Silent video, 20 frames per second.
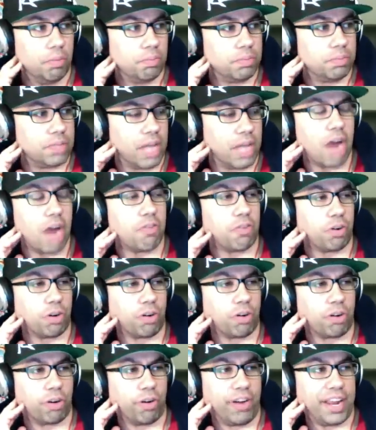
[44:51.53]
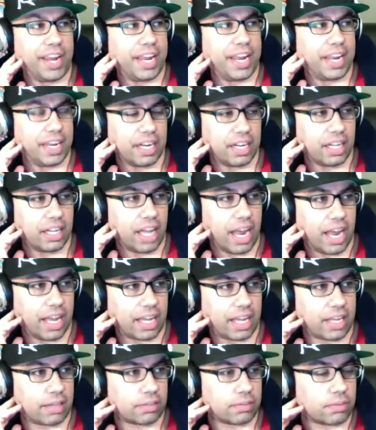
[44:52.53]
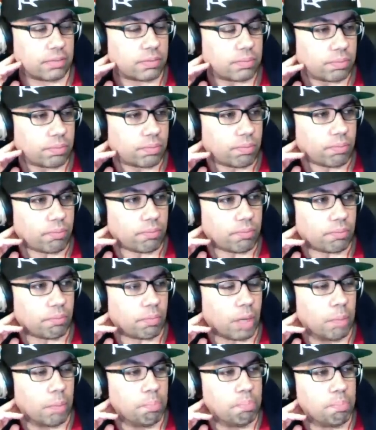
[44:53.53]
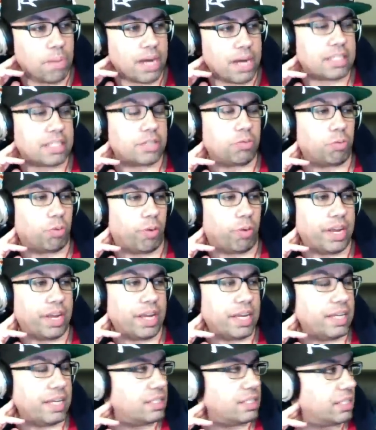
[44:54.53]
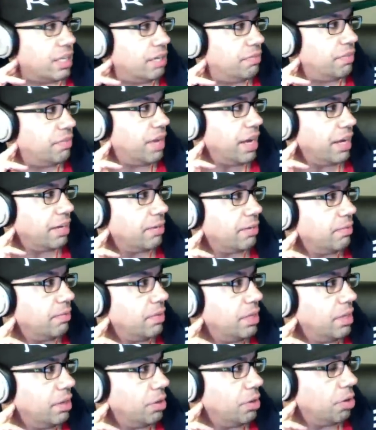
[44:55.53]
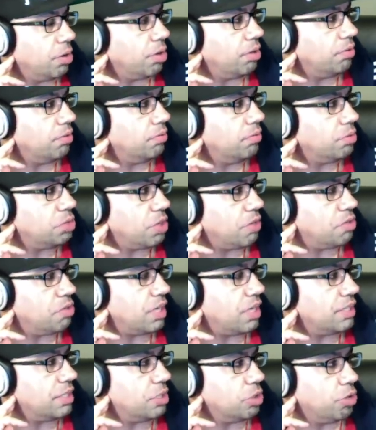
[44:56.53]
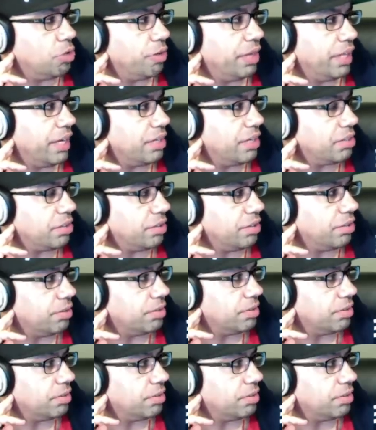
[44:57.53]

you know, the evergreen like must read stuff like you know Geoff Johns' Green